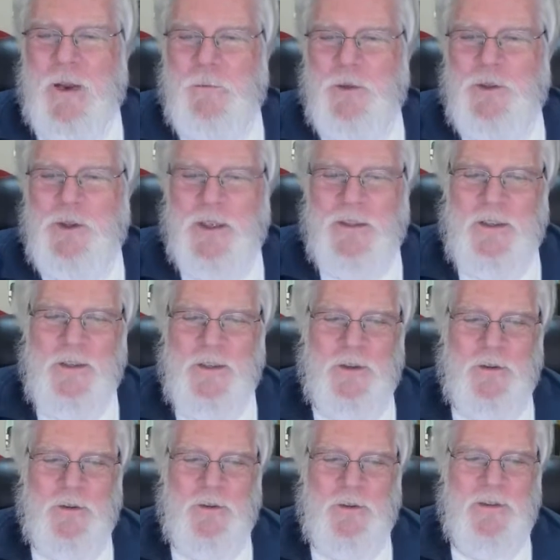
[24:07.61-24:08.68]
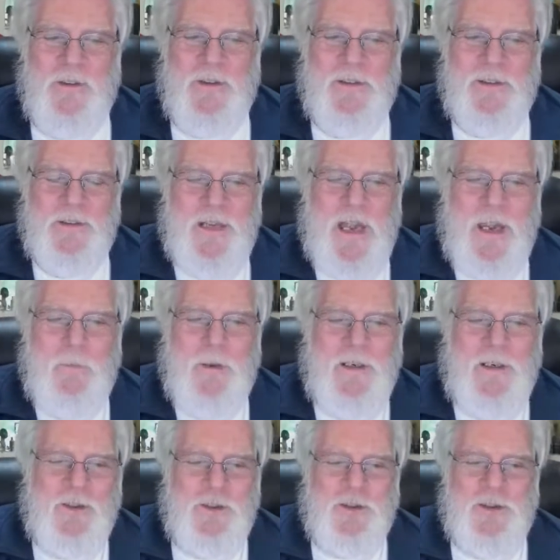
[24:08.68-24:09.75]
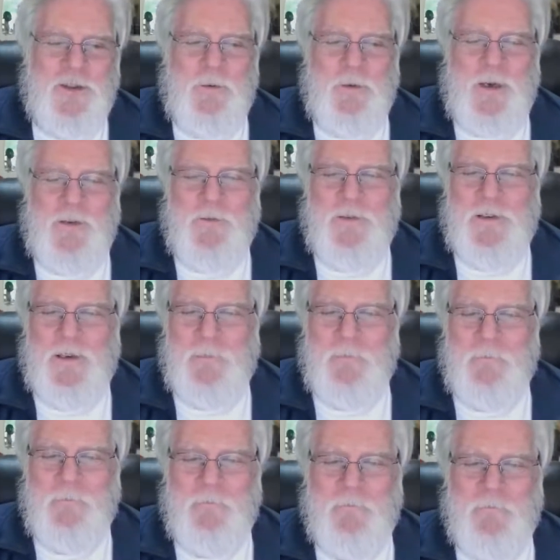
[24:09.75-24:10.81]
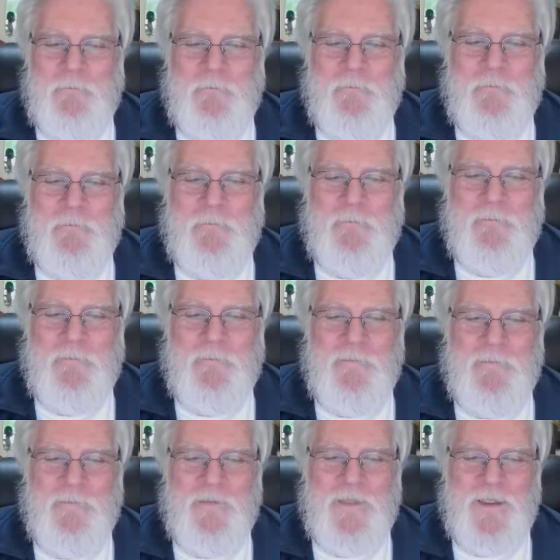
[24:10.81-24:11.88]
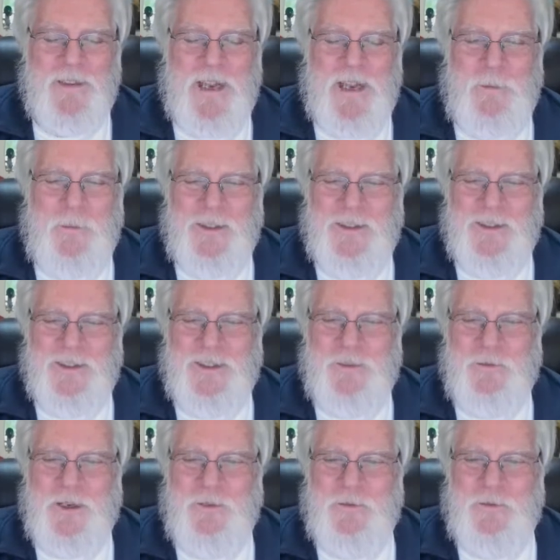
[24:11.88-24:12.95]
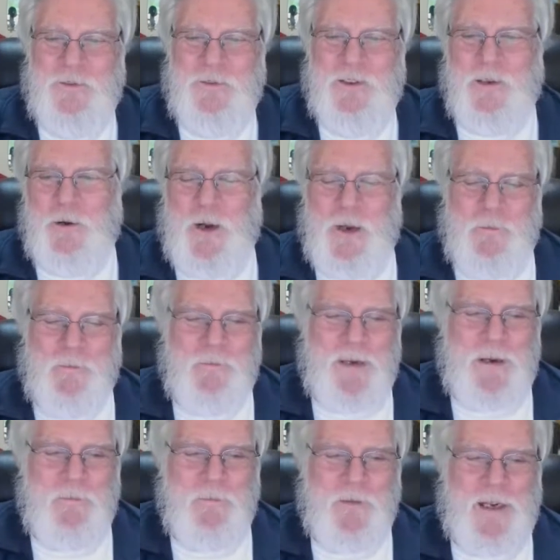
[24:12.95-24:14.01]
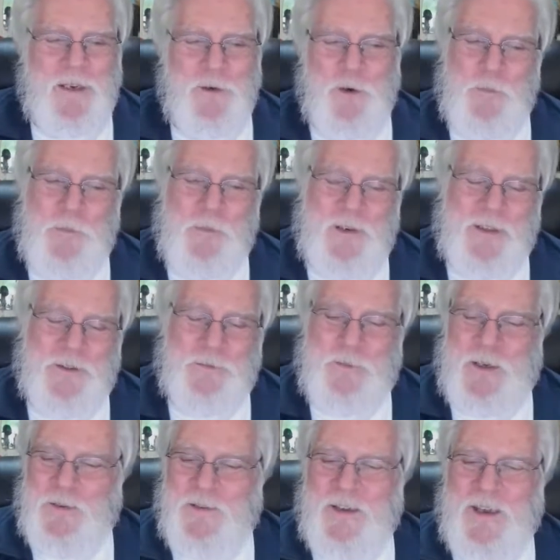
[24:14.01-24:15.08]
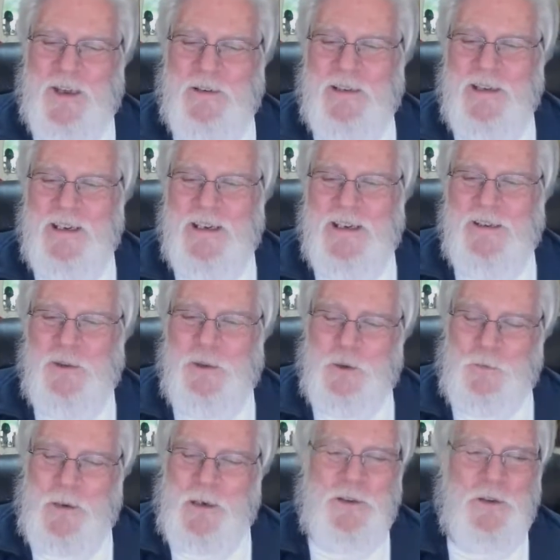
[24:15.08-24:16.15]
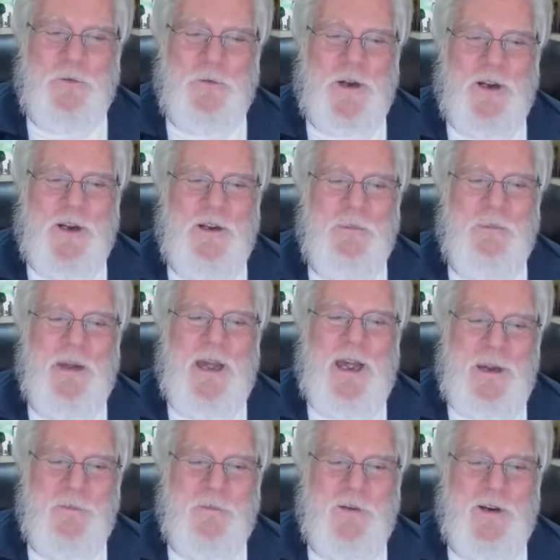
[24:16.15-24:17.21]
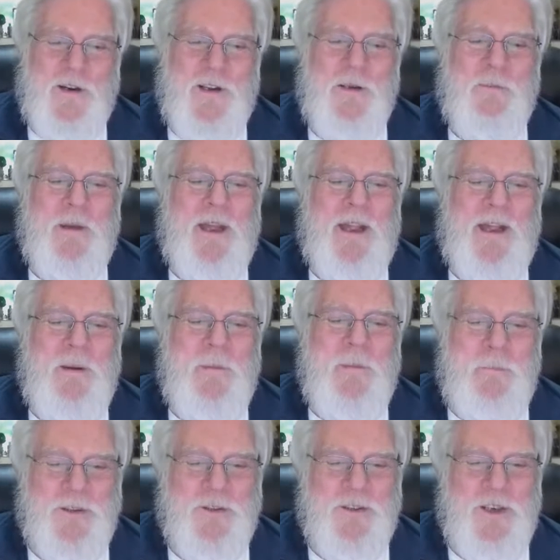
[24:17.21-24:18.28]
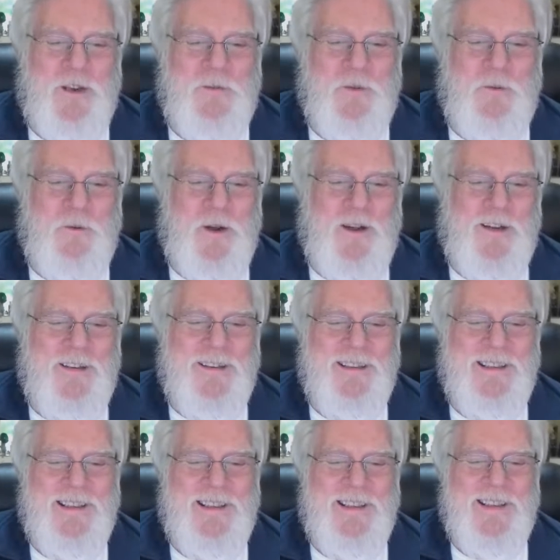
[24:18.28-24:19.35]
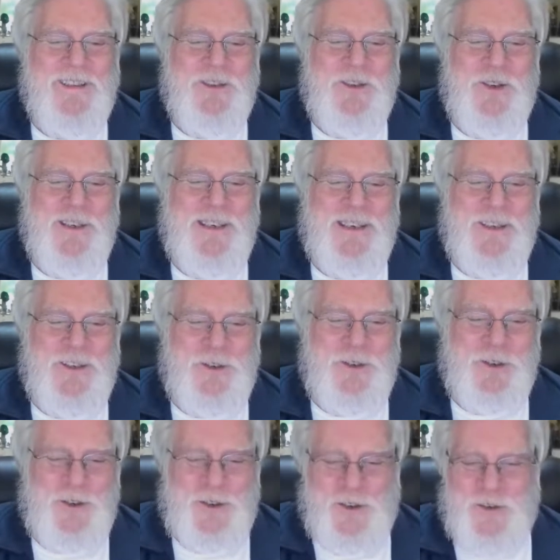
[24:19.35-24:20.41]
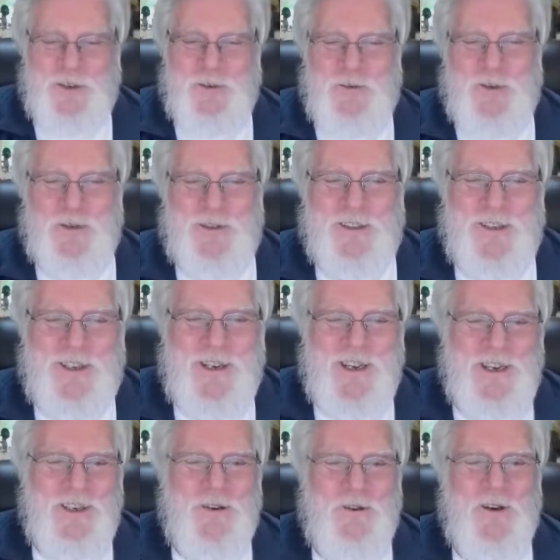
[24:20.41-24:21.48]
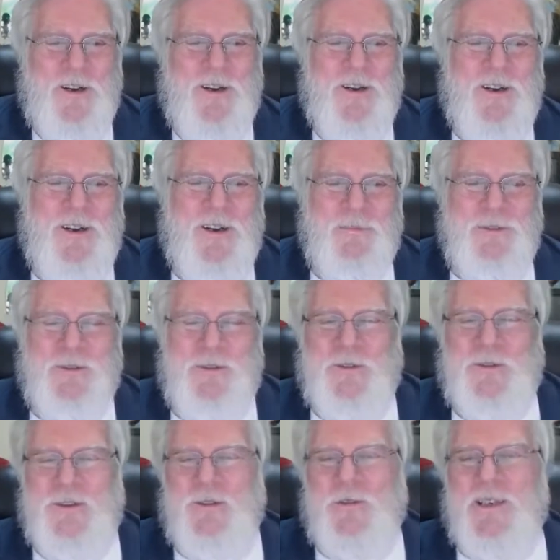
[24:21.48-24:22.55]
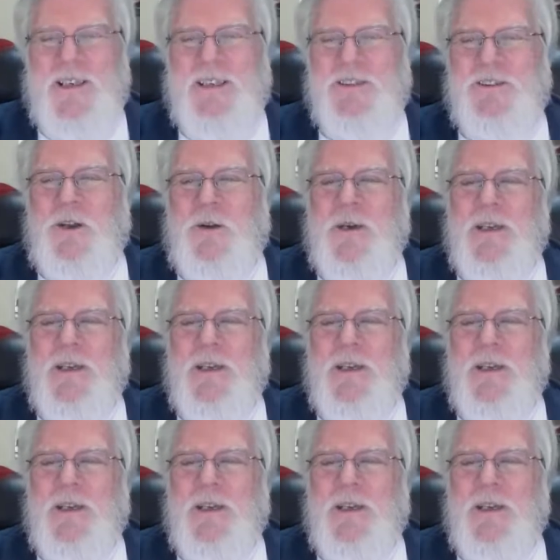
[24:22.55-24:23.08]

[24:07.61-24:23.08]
rejecting you. The timing is just not right for them. The timing is just not right for them. Oh, I don't know. Yes, Beth, you're fired up. I am fired up. I am bouncing off the wall. It is going to get gooder and gooder, Rosie. You are absolutely right. So,